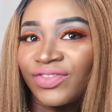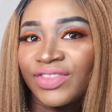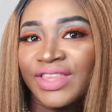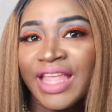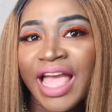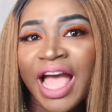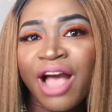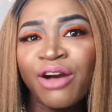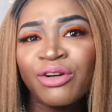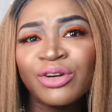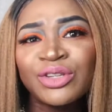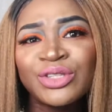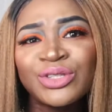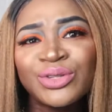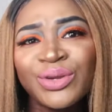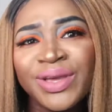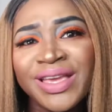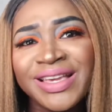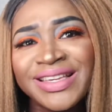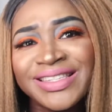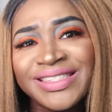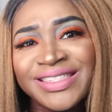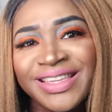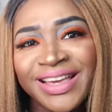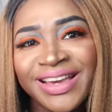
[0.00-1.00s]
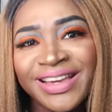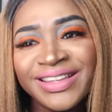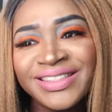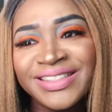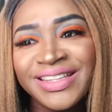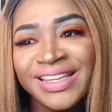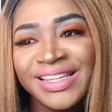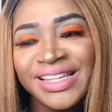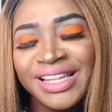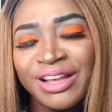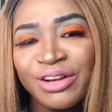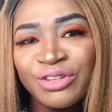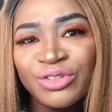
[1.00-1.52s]
I was so
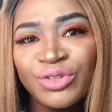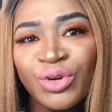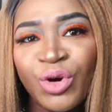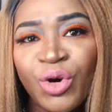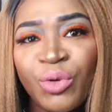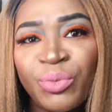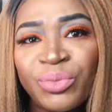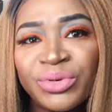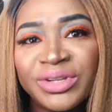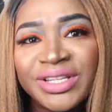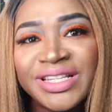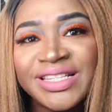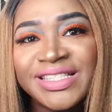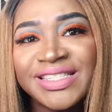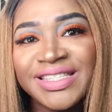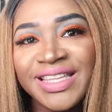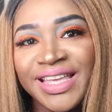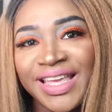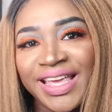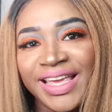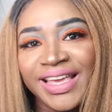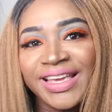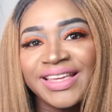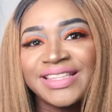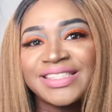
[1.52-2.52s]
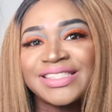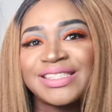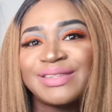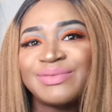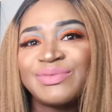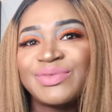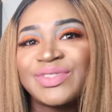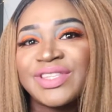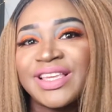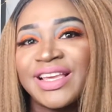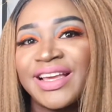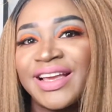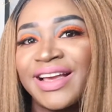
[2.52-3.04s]
excited not to open this thing. It
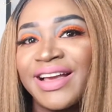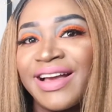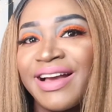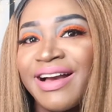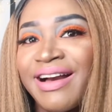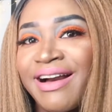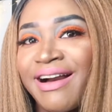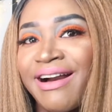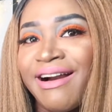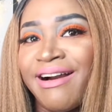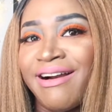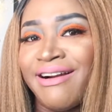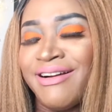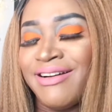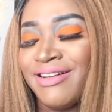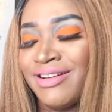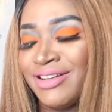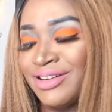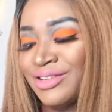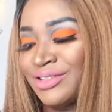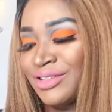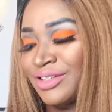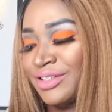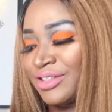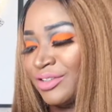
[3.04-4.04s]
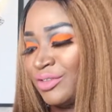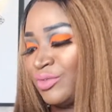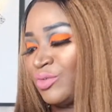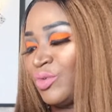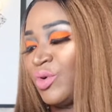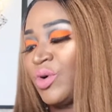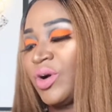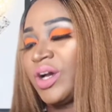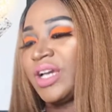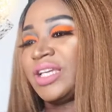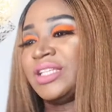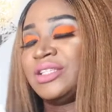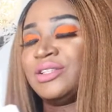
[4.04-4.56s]
seems harder than
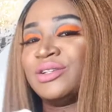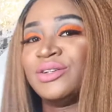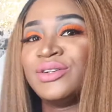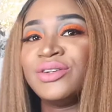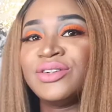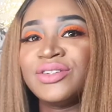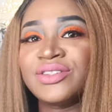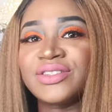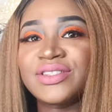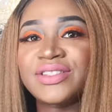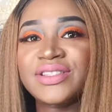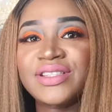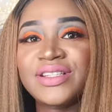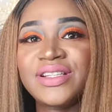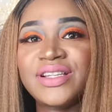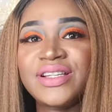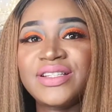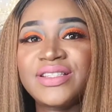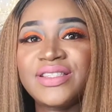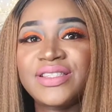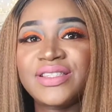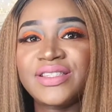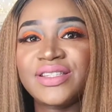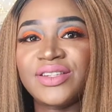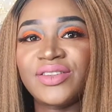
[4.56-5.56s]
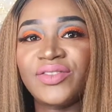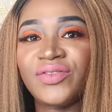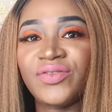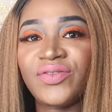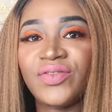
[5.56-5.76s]
what I thought. Let's see.